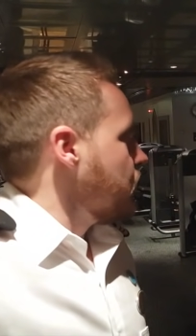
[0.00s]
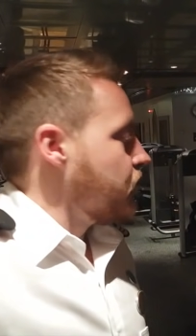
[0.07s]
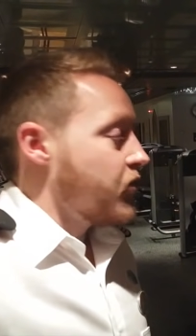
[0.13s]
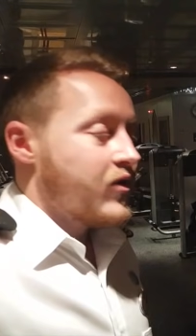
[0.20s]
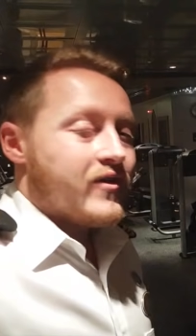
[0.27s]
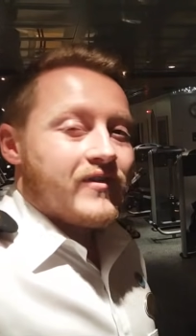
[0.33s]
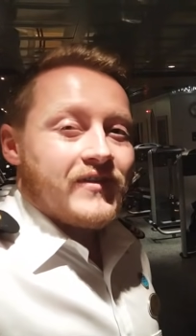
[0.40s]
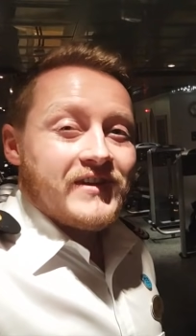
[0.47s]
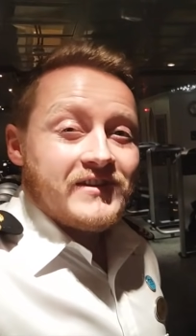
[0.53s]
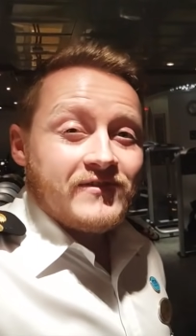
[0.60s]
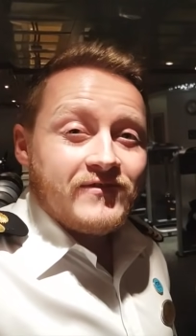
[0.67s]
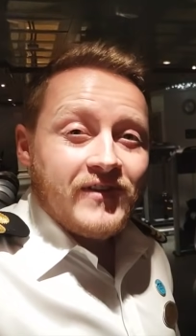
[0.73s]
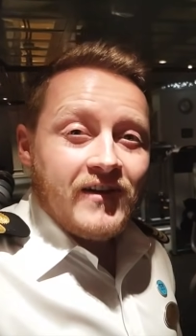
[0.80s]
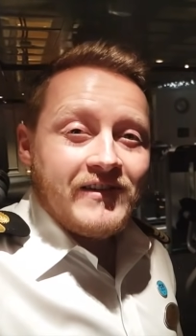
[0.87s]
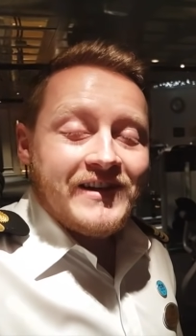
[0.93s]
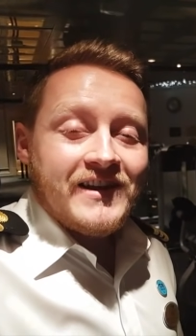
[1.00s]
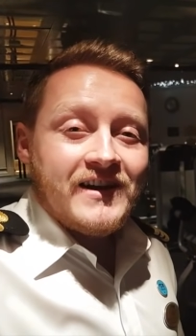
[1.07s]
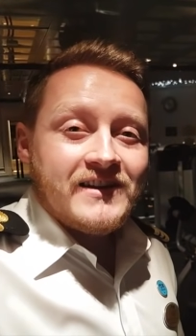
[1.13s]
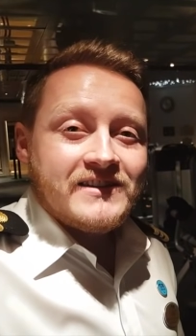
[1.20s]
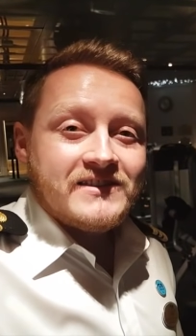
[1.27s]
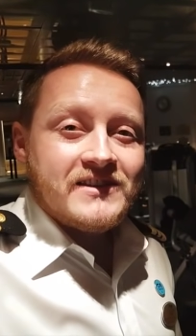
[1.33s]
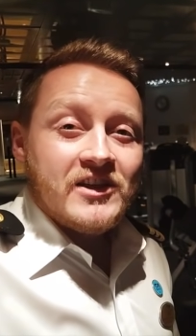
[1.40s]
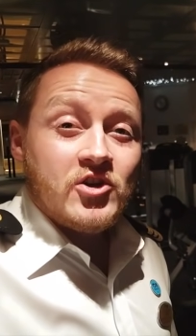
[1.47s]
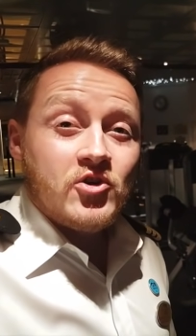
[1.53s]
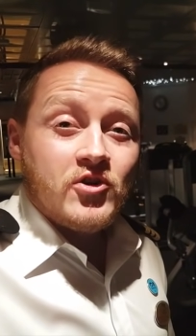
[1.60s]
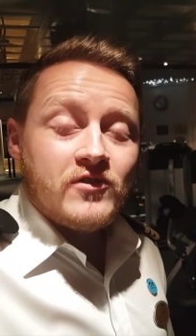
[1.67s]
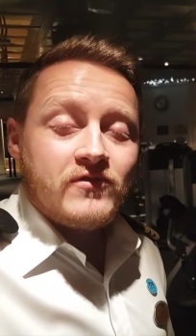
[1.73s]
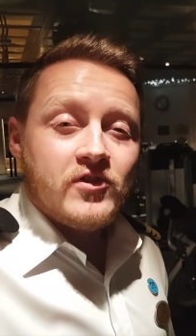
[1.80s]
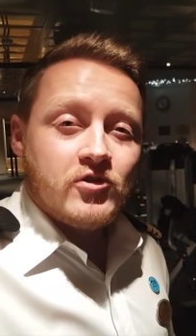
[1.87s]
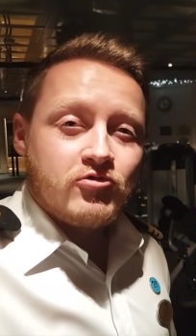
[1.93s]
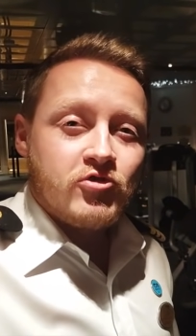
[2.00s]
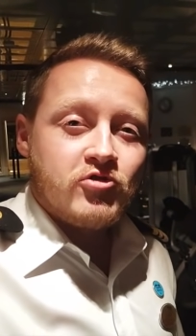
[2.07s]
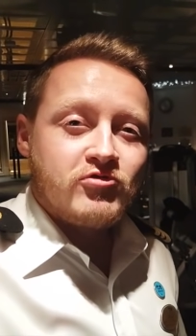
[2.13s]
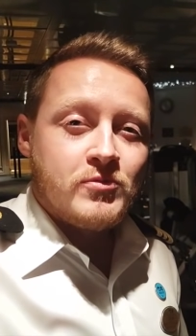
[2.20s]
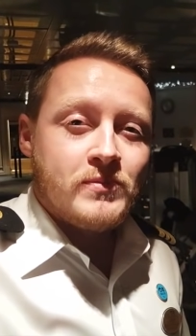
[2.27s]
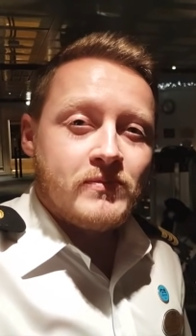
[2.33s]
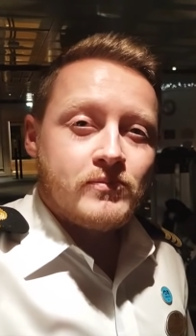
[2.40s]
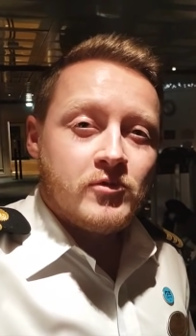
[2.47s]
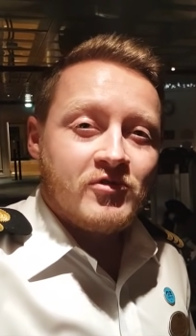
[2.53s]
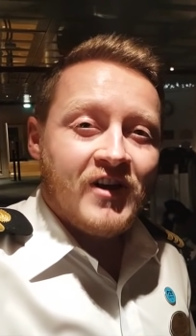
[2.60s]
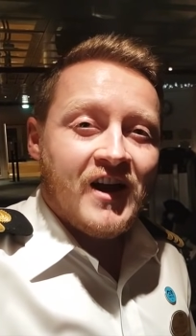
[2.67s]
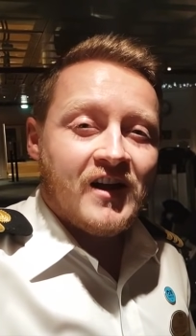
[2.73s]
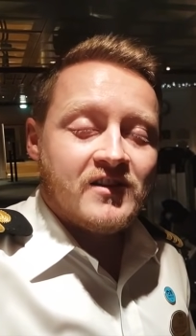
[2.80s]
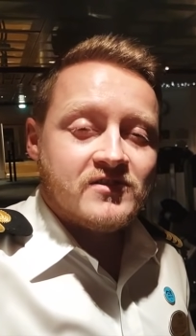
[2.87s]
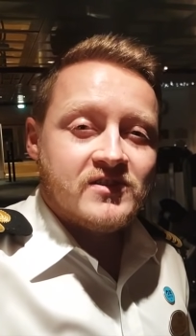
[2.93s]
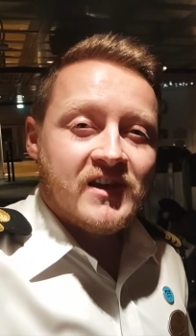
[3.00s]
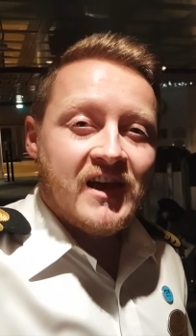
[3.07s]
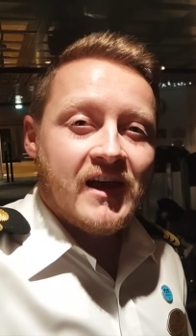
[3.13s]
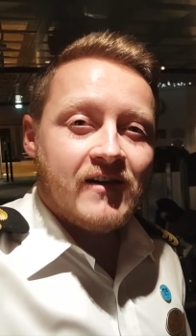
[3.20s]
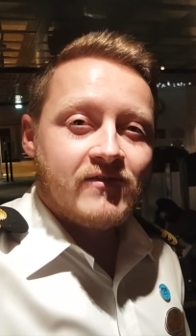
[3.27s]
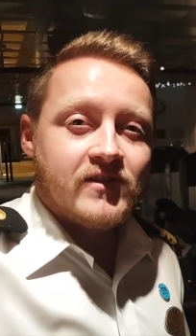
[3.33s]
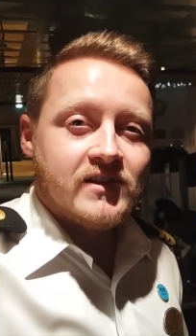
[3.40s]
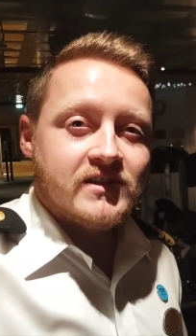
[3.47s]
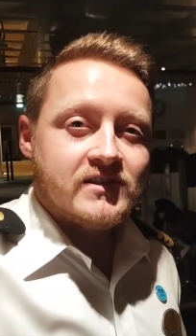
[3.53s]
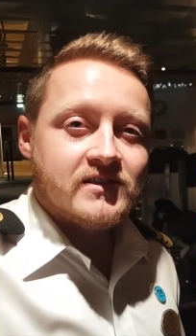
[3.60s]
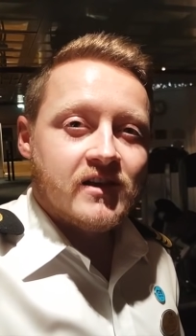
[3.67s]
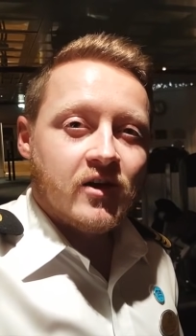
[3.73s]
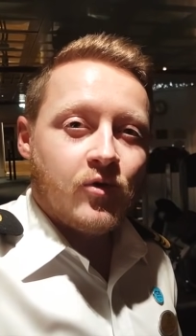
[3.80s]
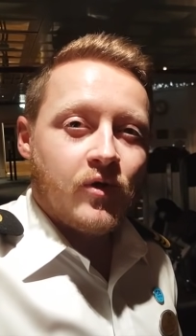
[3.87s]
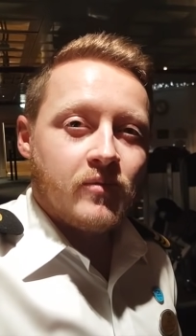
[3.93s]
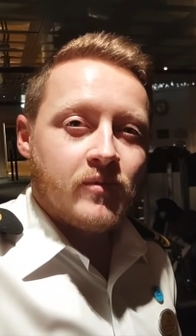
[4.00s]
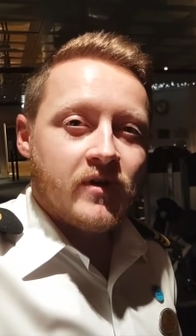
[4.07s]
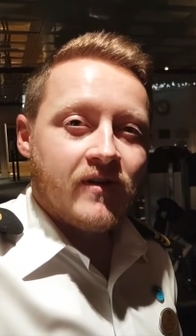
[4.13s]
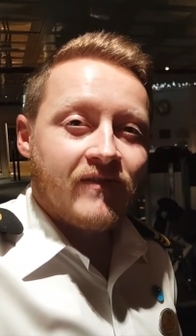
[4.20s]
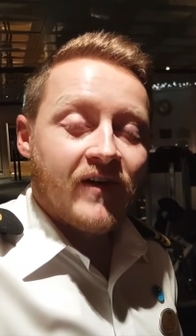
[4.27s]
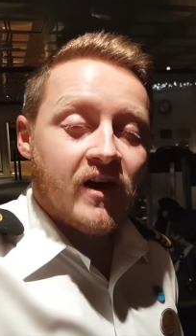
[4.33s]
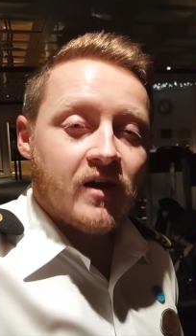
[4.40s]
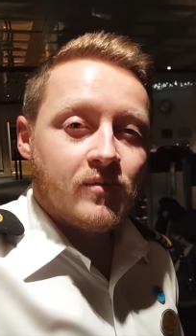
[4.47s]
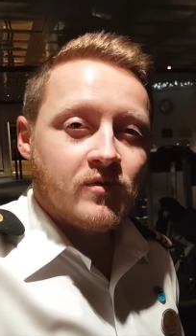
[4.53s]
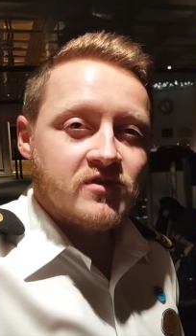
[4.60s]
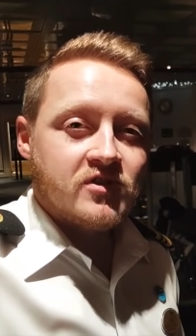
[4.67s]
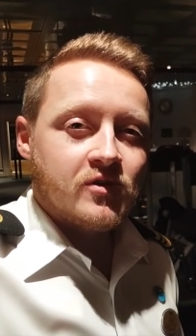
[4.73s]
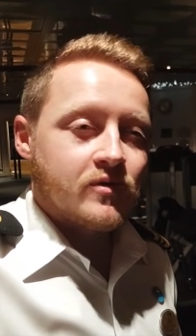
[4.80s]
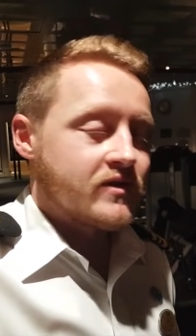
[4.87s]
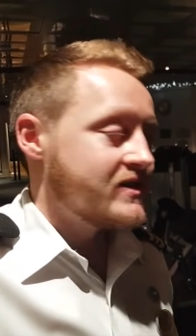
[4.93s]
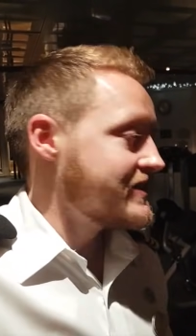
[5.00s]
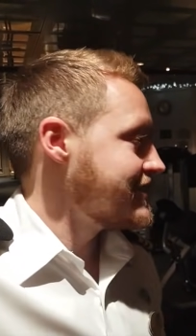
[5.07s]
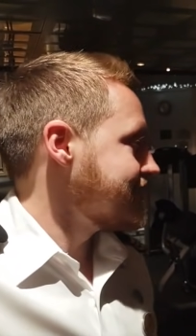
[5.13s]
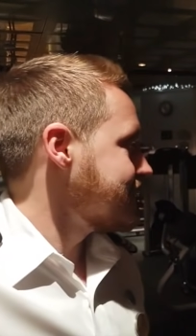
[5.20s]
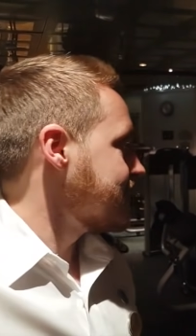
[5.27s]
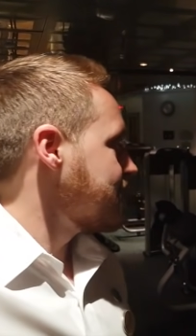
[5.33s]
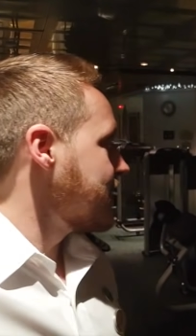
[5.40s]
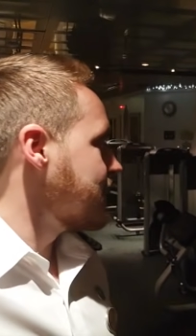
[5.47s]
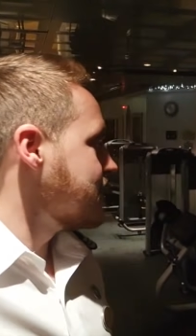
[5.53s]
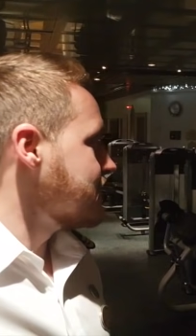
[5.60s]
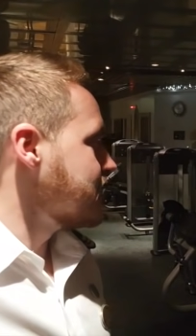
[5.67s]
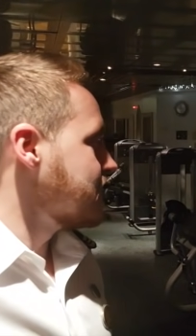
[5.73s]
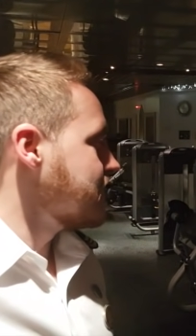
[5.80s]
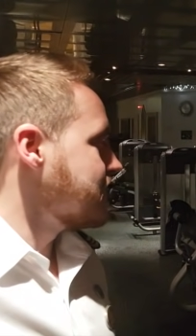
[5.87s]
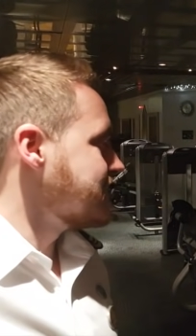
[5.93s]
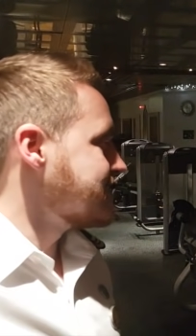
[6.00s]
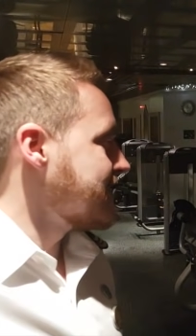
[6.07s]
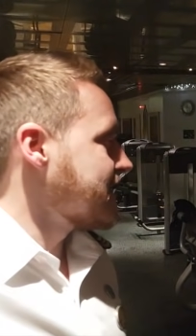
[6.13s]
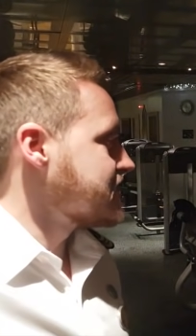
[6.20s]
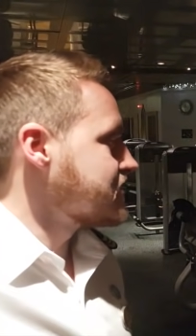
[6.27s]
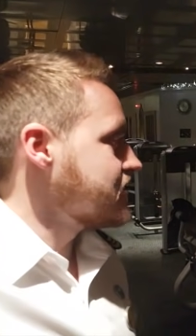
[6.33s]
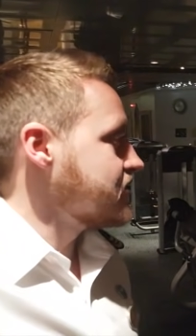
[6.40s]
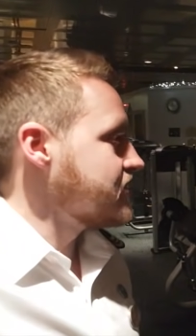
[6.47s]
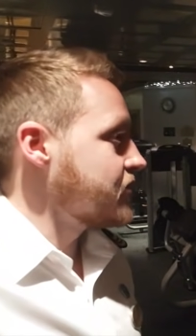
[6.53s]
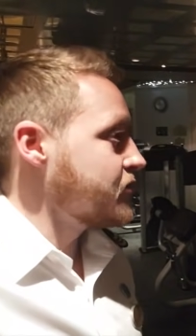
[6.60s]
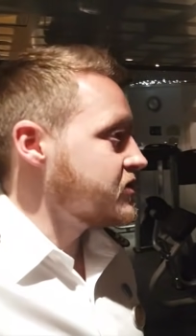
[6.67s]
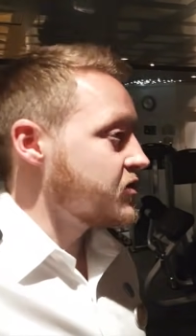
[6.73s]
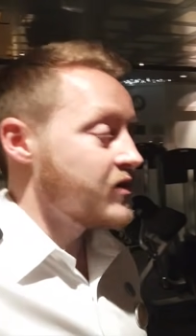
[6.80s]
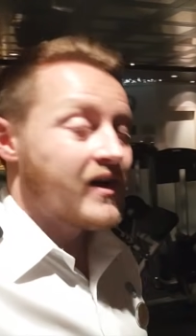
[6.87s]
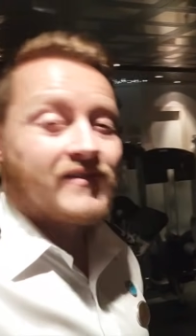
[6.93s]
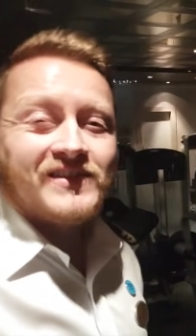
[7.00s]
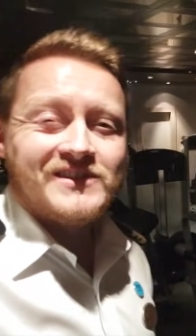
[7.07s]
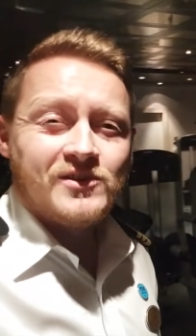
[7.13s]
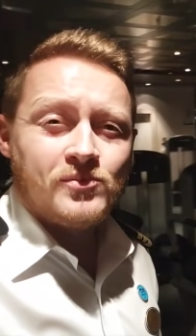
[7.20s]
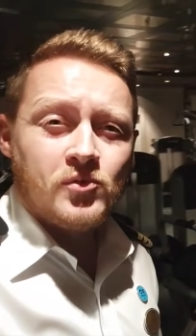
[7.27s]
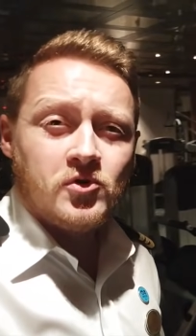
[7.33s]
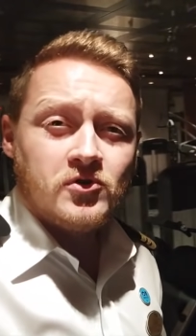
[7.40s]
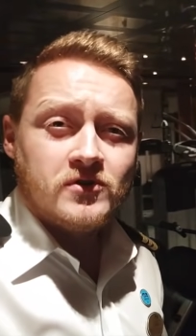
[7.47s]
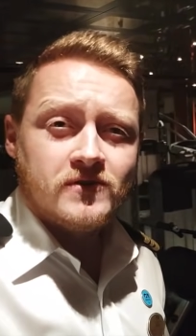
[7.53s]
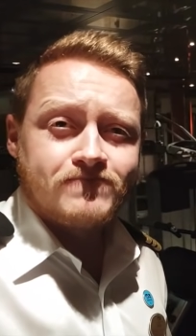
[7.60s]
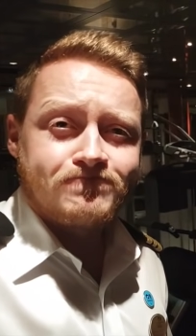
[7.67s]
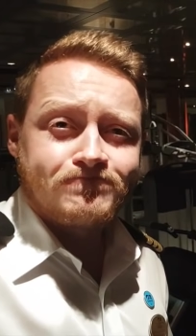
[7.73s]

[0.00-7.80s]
But it's very nice and good for the crew morale to have this equipment available to us, and it's excellent that we do have this on board.